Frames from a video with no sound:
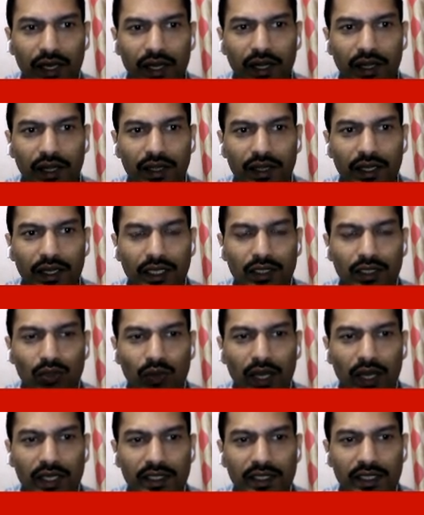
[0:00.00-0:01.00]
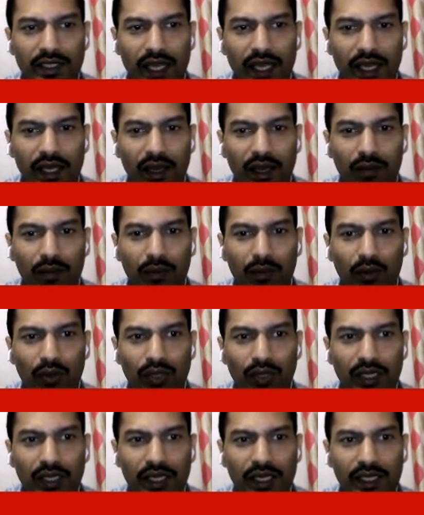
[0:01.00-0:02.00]
d square psi upon
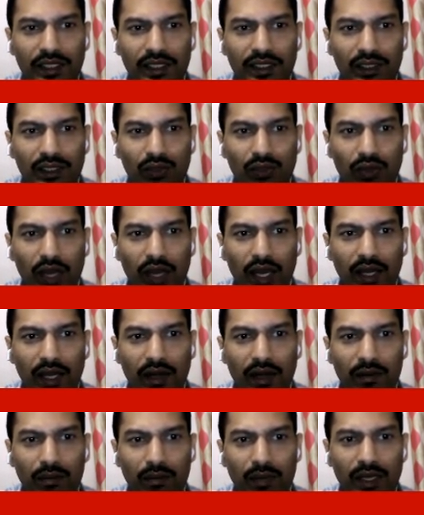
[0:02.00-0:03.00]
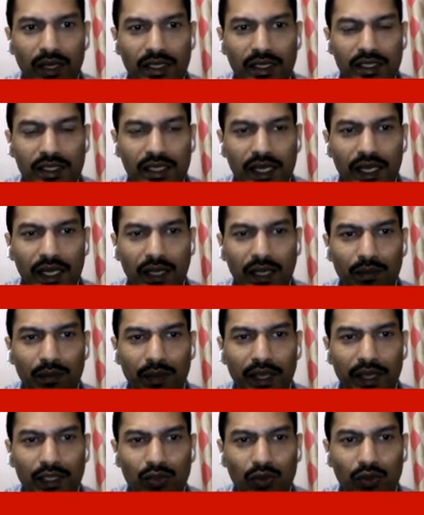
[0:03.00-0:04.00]
dx square plus 8 pi
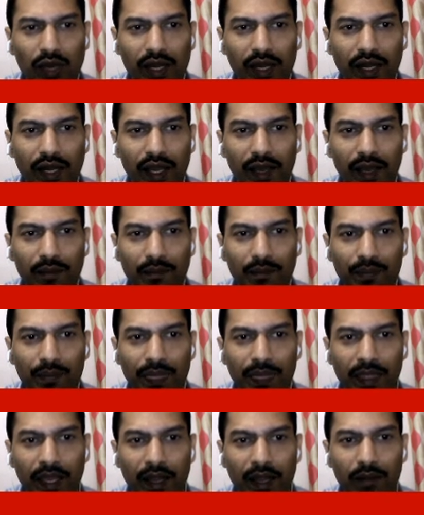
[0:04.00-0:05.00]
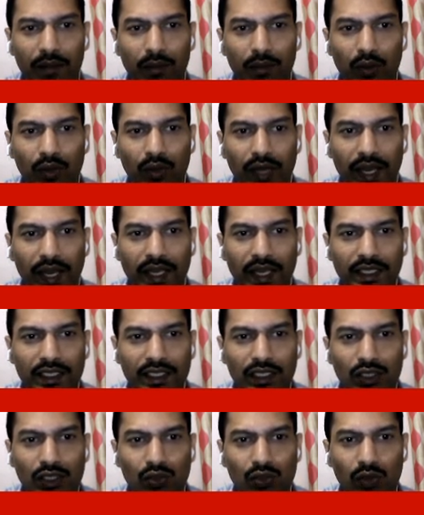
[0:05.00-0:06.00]
square m upon h
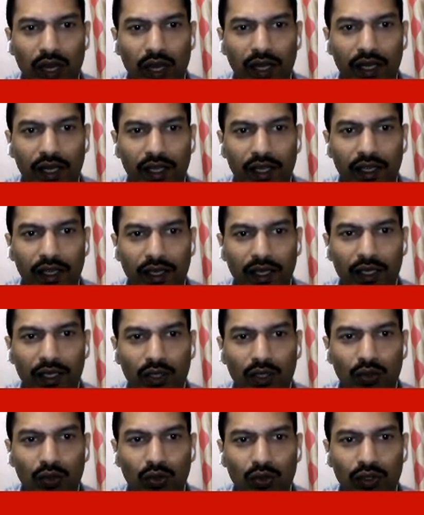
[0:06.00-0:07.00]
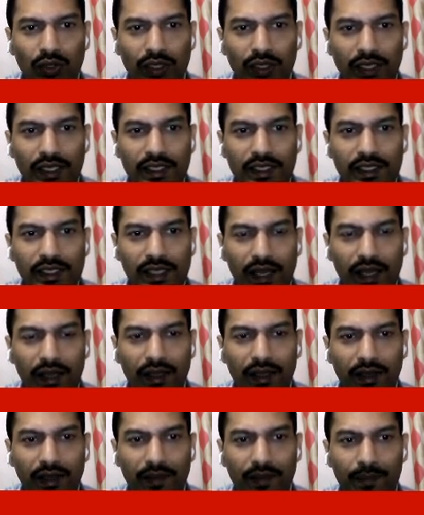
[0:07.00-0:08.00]
square into E psi.
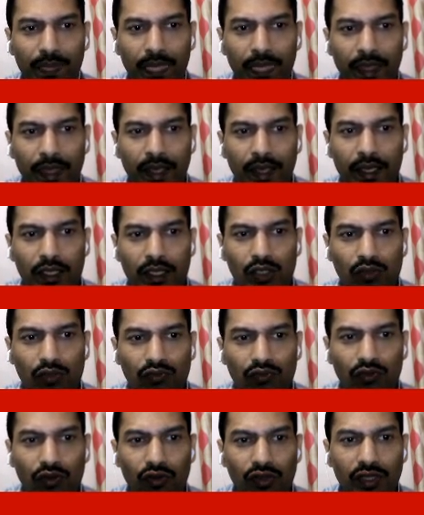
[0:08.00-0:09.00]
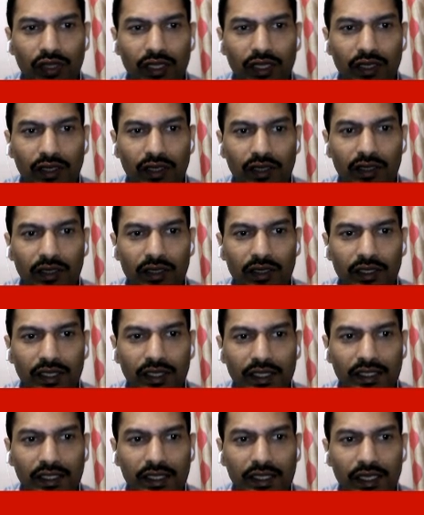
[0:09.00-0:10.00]
So for the
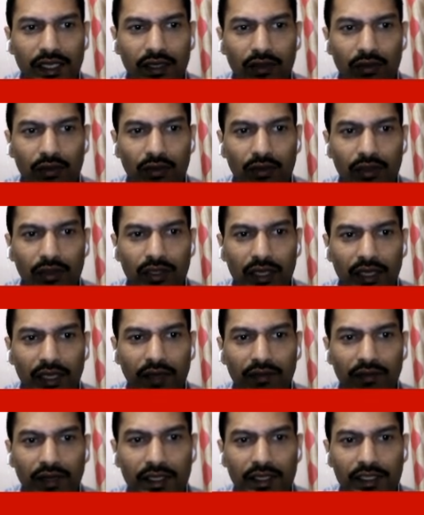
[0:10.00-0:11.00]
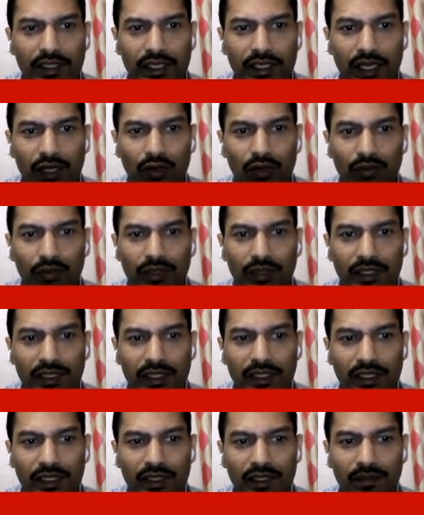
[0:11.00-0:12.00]
given state of the
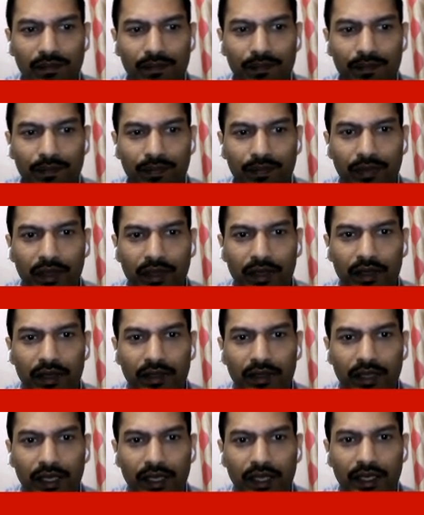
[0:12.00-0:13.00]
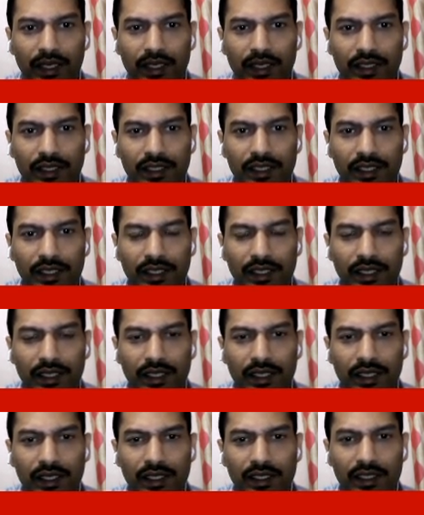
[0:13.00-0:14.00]
system, the energy
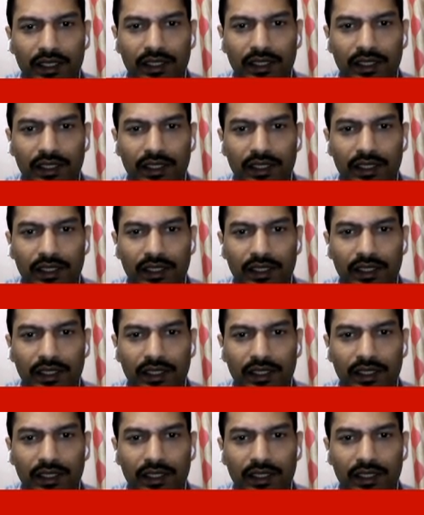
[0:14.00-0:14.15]
E is